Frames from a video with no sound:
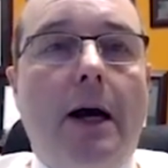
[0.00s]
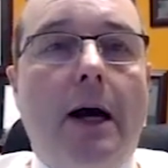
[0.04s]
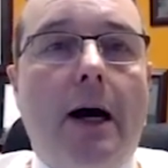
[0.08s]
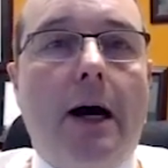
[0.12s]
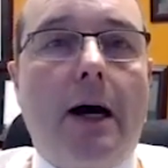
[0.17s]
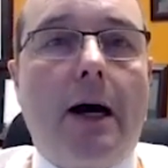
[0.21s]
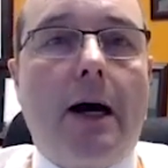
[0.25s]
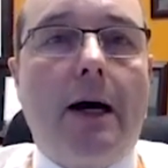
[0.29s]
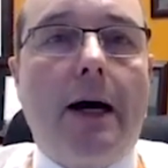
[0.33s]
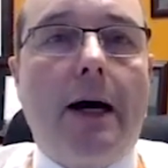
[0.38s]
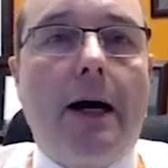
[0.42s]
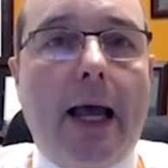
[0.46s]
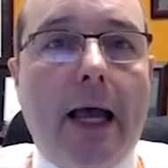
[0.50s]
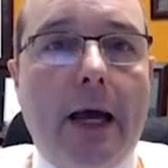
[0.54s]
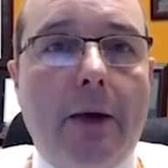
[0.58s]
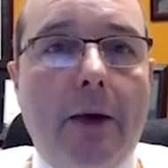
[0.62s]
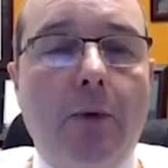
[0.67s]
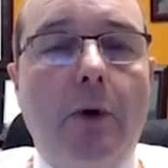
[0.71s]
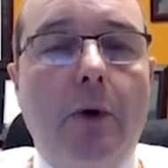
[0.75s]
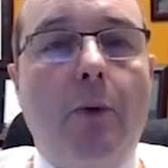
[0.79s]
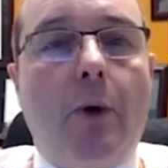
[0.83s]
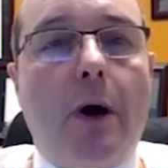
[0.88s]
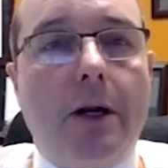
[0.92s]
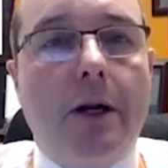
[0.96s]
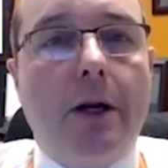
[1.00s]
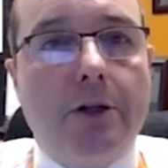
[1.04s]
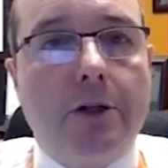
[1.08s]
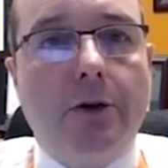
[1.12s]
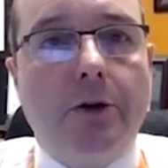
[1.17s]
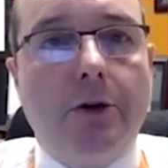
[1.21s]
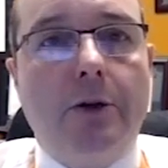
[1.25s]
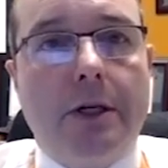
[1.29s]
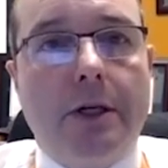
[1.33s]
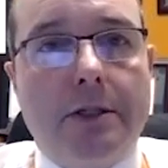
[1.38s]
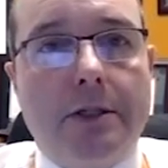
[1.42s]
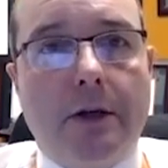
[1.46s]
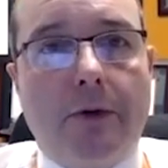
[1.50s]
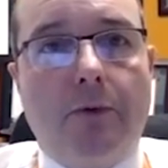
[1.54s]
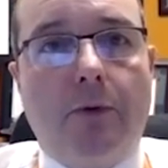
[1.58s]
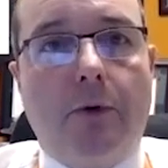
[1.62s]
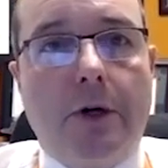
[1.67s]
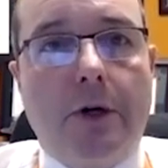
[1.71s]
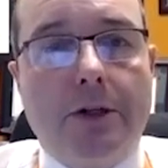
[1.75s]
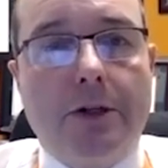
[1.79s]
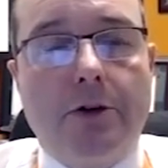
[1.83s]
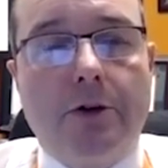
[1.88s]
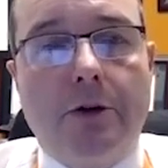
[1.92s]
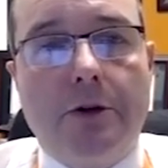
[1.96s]
And we want to do this, if
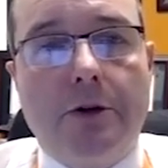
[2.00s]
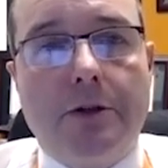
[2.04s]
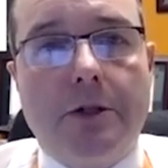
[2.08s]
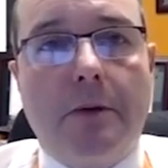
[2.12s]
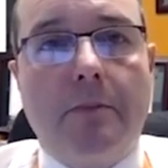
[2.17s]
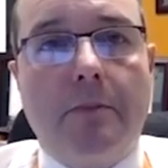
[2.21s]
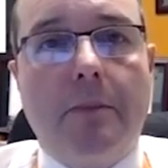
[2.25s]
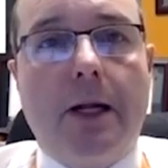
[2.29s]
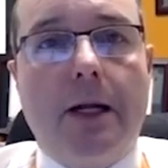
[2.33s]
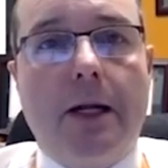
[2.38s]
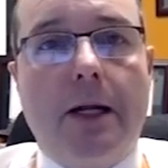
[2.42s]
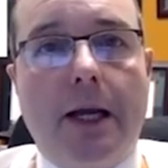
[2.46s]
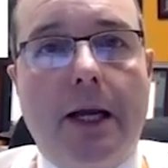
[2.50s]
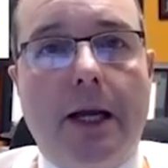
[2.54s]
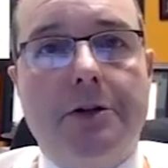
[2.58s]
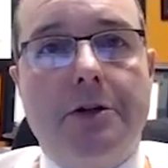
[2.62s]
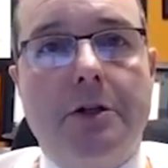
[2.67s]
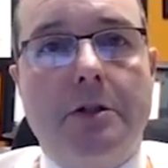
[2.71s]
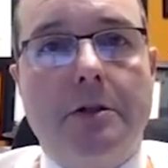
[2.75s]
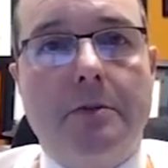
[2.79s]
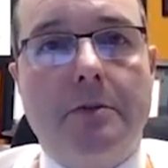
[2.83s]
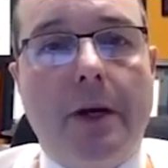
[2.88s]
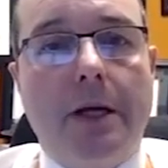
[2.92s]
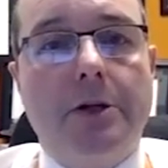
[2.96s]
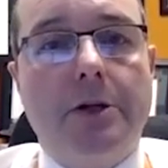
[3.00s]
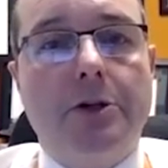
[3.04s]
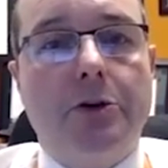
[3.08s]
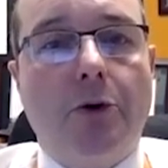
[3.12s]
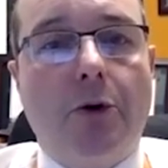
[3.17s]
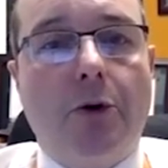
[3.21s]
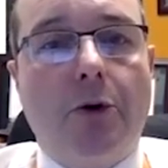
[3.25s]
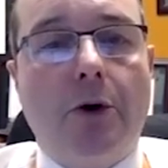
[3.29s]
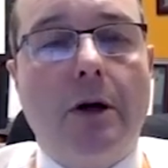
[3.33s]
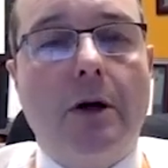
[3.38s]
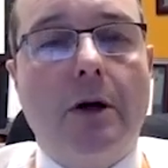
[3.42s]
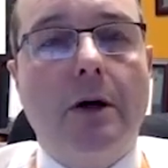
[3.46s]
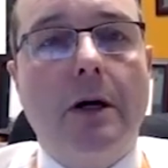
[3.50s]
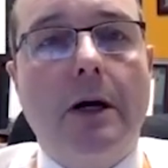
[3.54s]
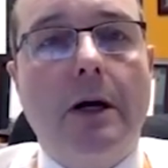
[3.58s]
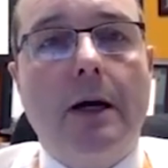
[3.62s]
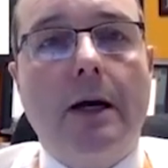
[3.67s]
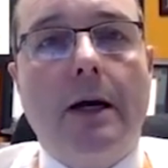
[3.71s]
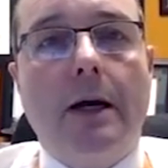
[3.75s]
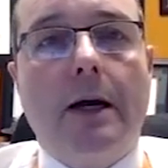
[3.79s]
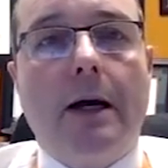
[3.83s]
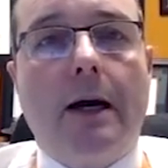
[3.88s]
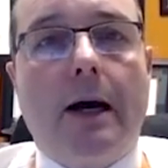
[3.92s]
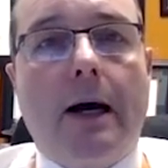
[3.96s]
we're introducing medications, make sure
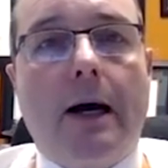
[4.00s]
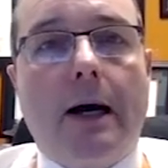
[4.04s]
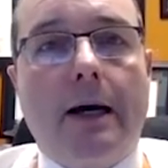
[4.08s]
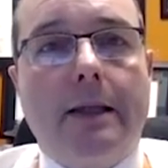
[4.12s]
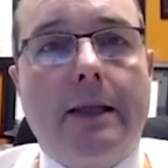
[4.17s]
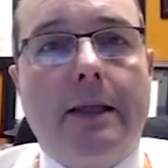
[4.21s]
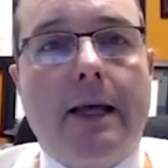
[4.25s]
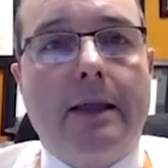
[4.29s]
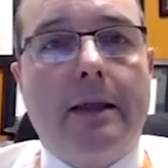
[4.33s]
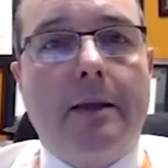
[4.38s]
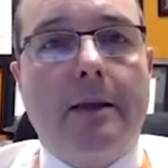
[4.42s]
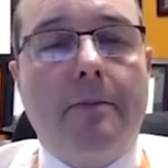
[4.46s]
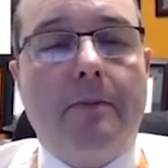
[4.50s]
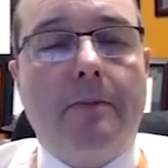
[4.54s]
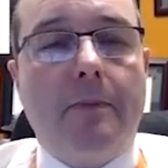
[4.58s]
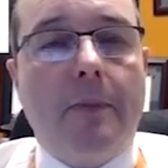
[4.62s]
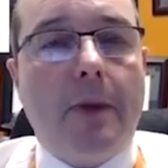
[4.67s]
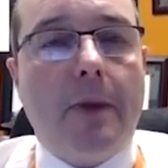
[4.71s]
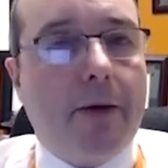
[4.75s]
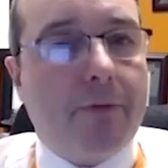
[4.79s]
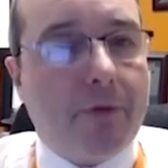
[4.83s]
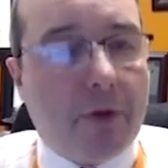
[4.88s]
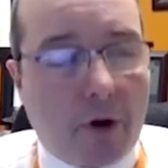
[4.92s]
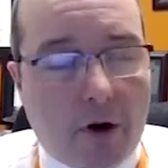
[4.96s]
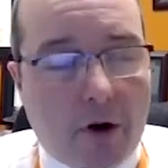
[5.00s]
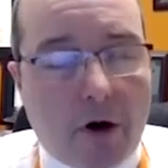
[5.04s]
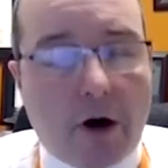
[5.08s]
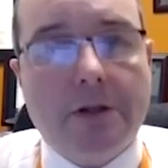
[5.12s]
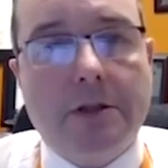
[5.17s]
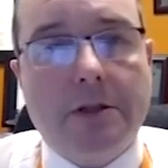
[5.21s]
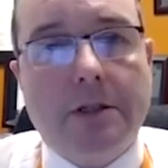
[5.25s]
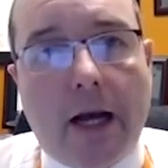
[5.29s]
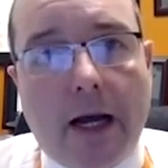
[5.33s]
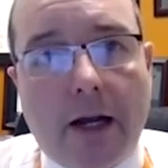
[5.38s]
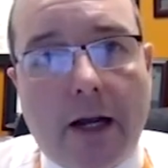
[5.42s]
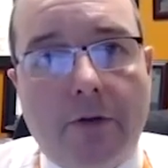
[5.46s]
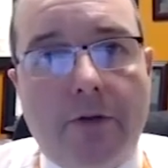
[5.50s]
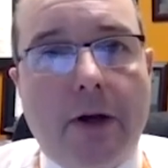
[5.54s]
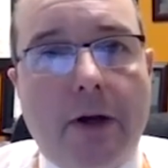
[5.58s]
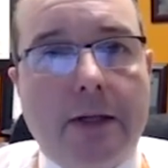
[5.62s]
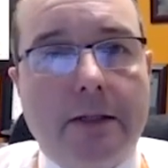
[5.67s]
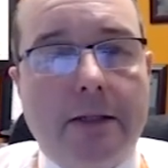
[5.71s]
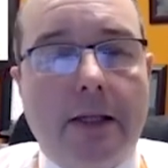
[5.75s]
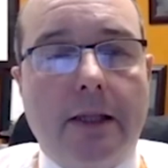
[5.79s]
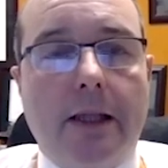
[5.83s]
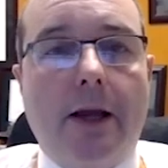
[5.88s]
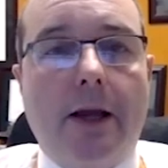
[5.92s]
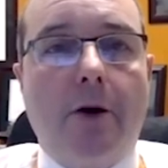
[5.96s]
if there are side
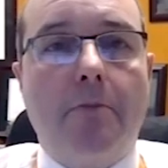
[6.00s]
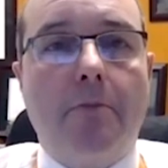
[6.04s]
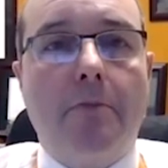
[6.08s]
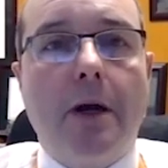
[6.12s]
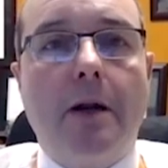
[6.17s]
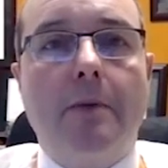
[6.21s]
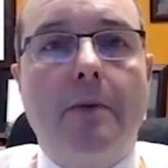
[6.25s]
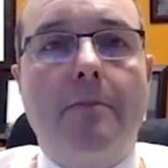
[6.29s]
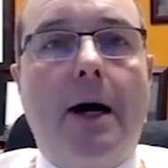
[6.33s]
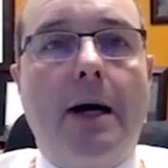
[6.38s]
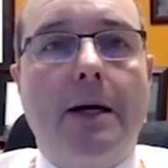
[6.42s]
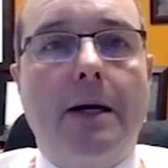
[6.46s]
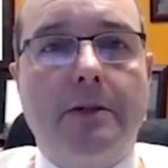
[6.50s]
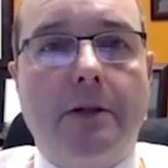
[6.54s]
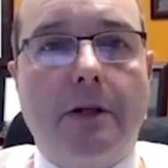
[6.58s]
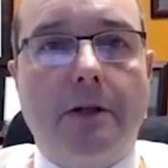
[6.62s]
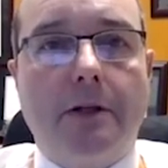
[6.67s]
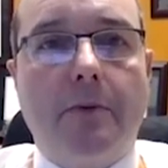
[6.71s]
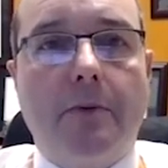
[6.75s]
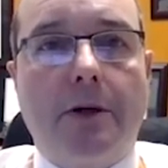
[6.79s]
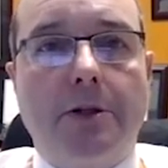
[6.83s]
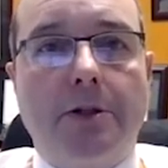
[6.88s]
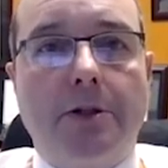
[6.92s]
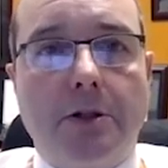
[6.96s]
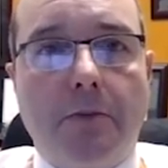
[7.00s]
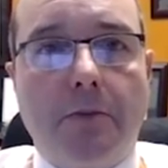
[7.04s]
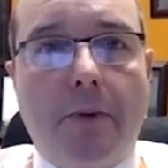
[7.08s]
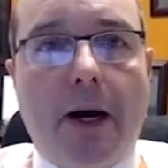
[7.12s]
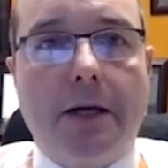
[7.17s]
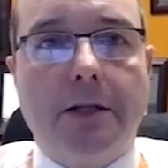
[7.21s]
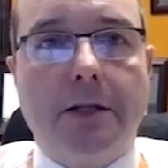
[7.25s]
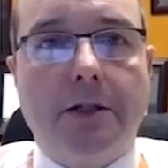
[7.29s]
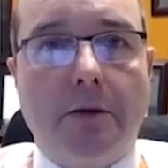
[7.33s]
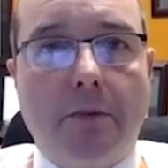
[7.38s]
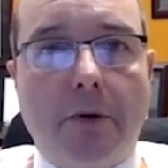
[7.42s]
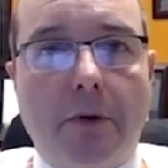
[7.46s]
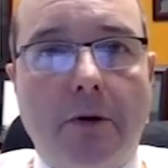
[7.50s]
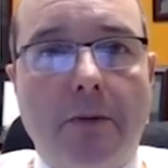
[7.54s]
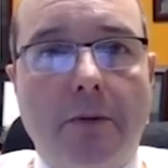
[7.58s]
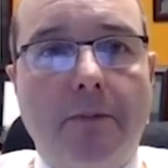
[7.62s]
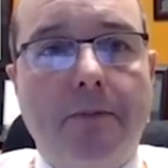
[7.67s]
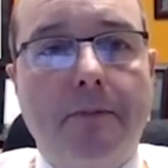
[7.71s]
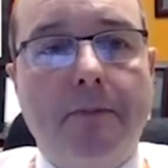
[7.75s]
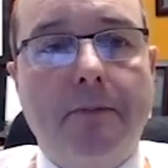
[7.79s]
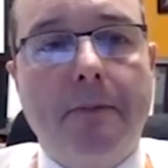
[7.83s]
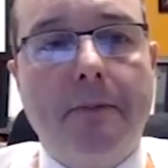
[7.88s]
effects, that they are minimized as much as possible.